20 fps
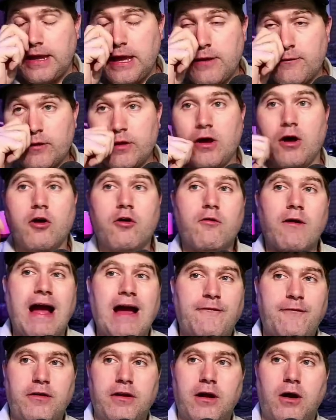even though
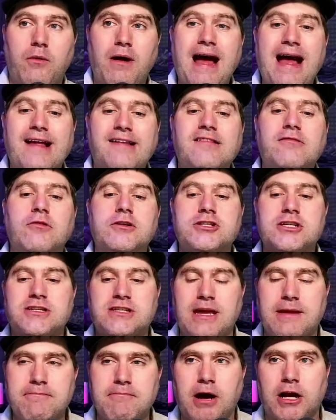GrapheneOS, which
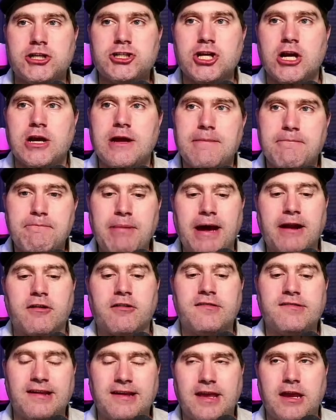is a much
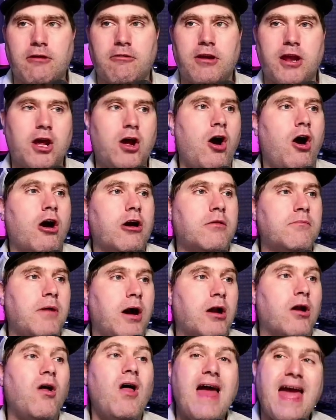better security hard
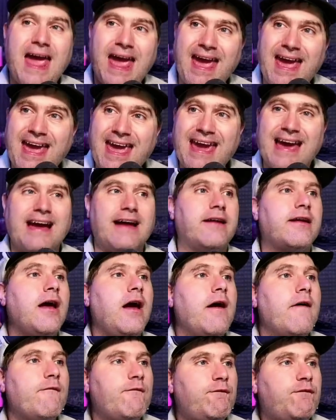model and
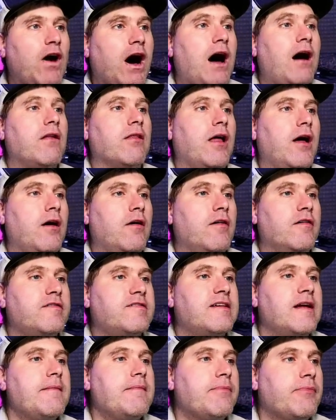
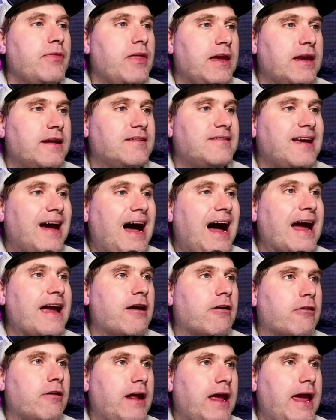follows the
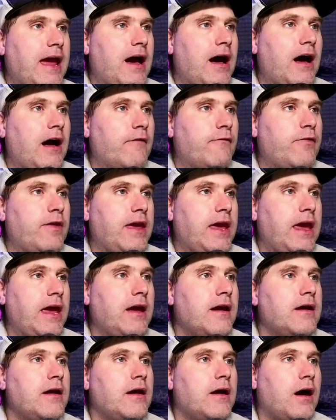entirety of the